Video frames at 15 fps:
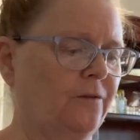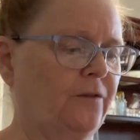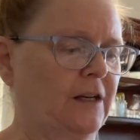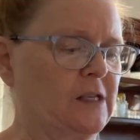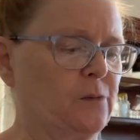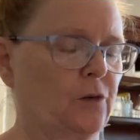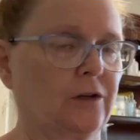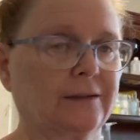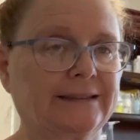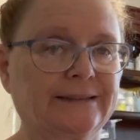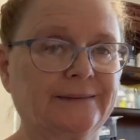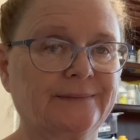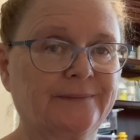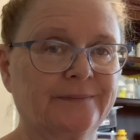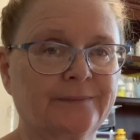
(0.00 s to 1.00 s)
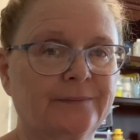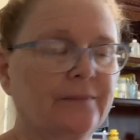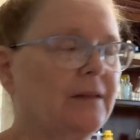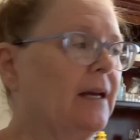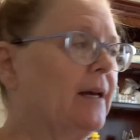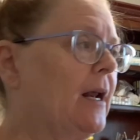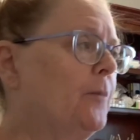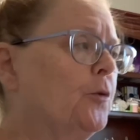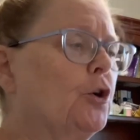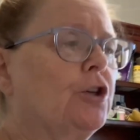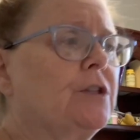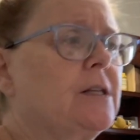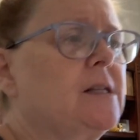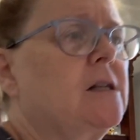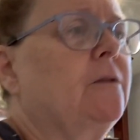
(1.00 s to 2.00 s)
Facebook. And I
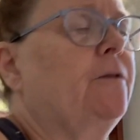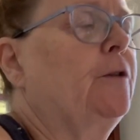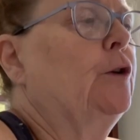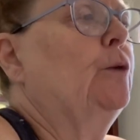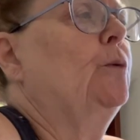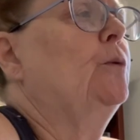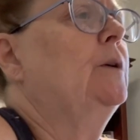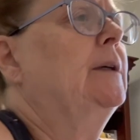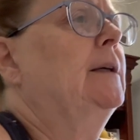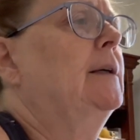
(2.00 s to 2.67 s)
purchased a few